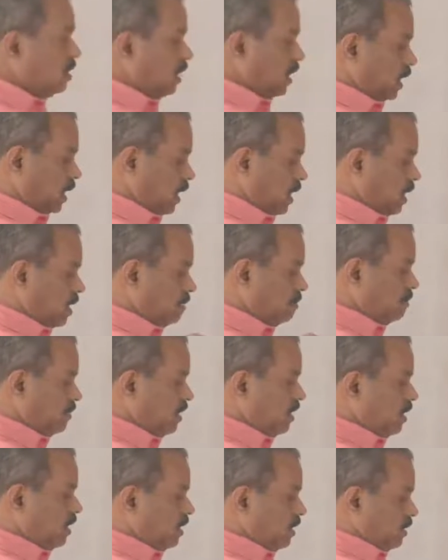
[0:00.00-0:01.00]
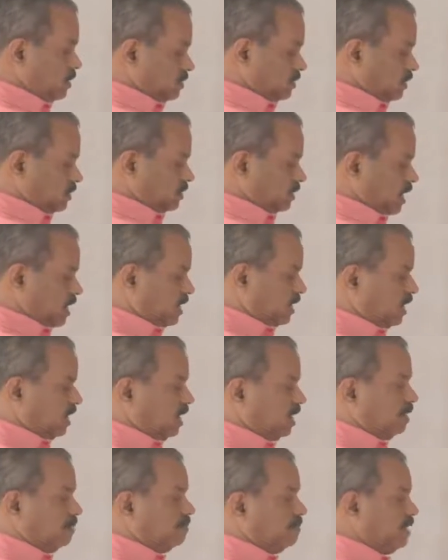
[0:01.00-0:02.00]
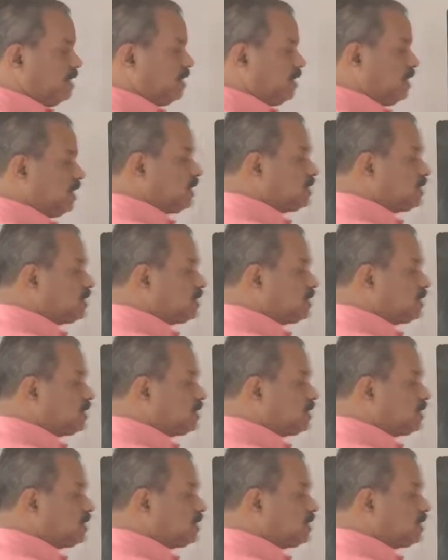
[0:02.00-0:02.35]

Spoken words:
AB, the side AB